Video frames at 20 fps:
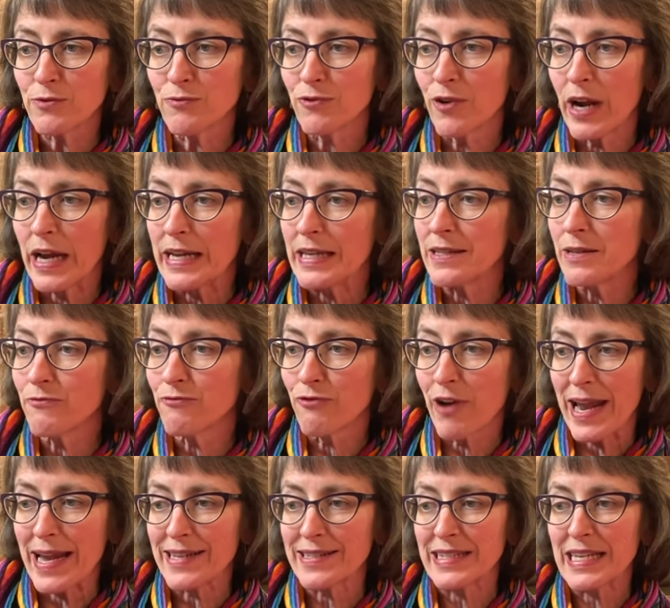
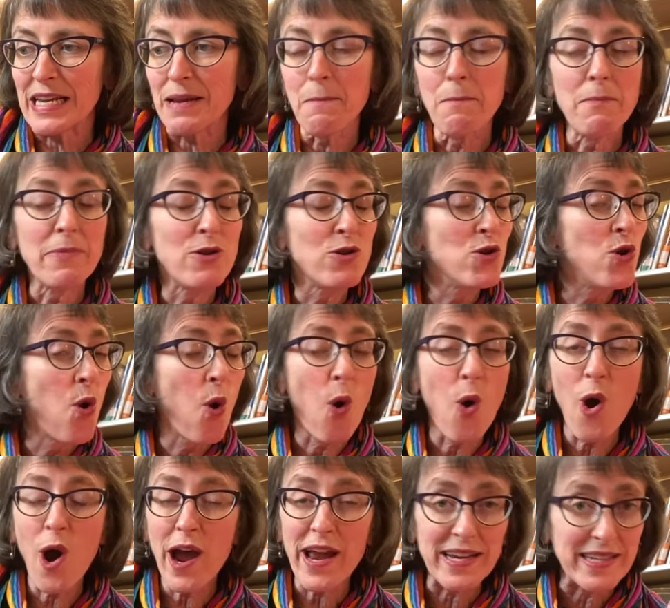raising
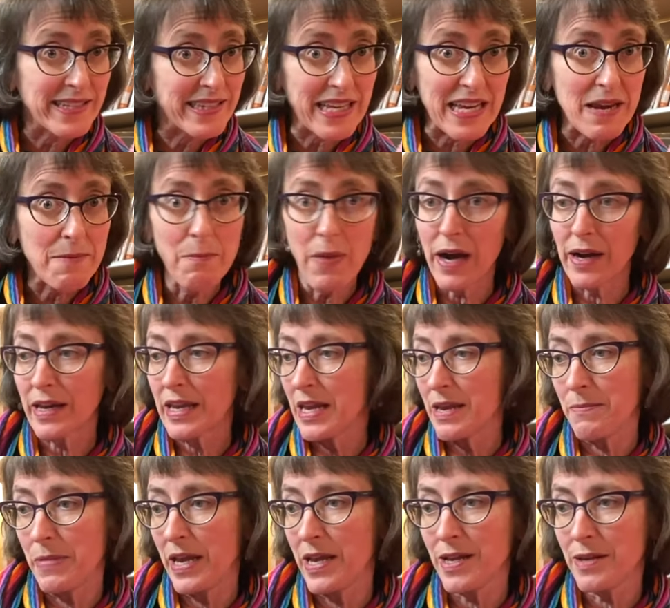noisy monkey
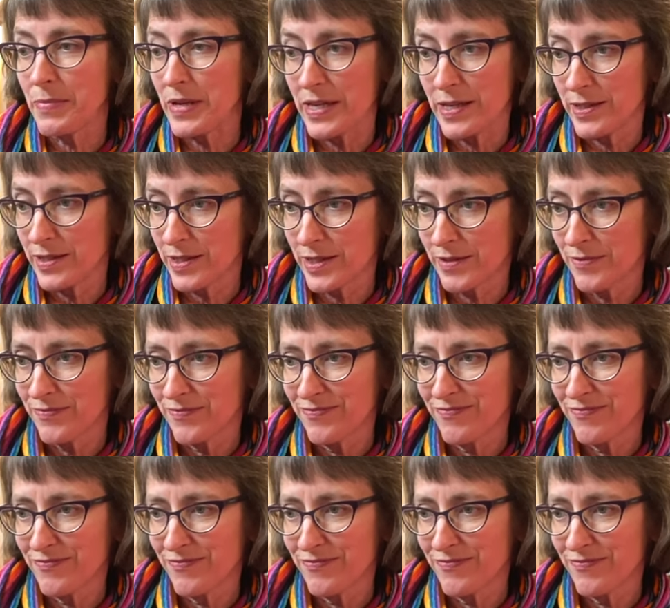babies.